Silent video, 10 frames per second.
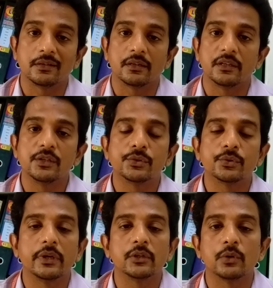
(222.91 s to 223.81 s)
he is going
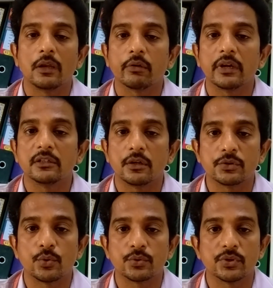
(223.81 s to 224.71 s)
to allocate the
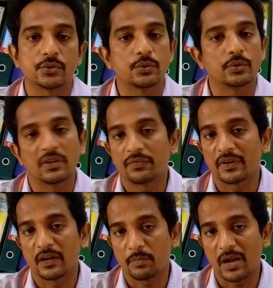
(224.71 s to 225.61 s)
resources to different
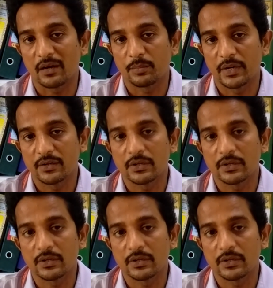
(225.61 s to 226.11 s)
departments